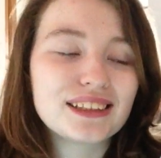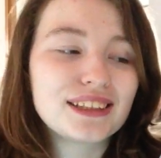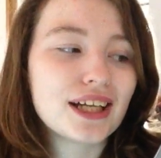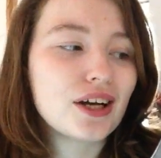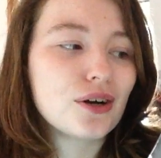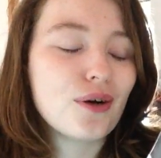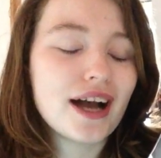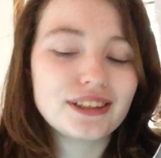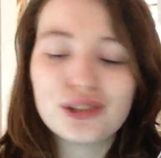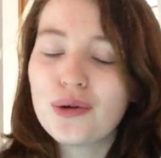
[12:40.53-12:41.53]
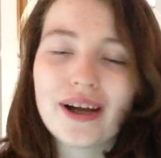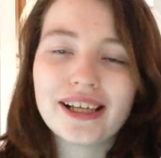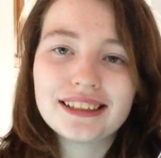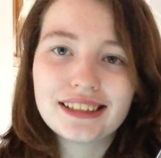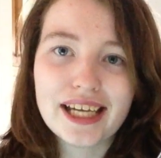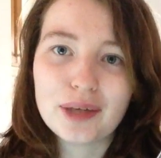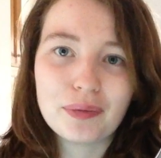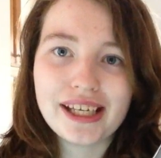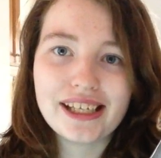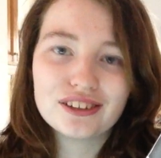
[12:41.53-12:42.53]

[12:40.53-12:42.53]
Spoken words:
so I don't know why it's taken me